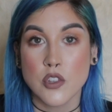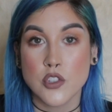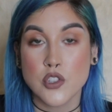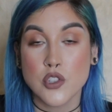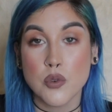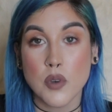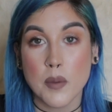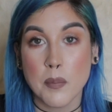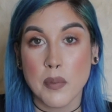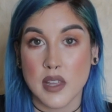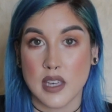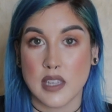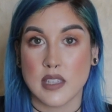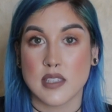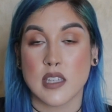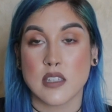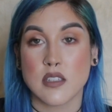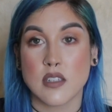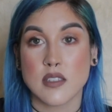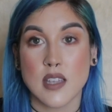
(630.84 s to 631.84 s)
to a
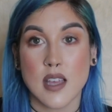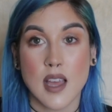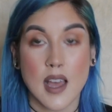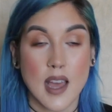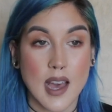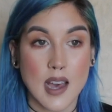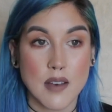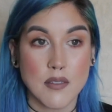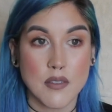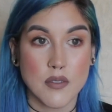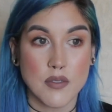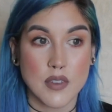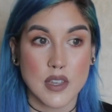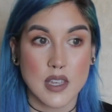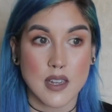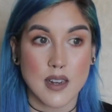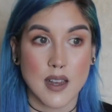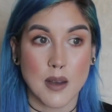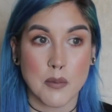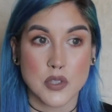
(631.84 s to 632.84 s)
place that doesn't have a
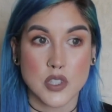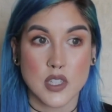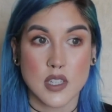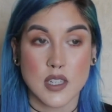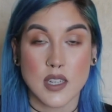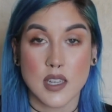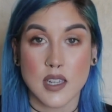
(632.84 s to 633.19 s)
vegan option,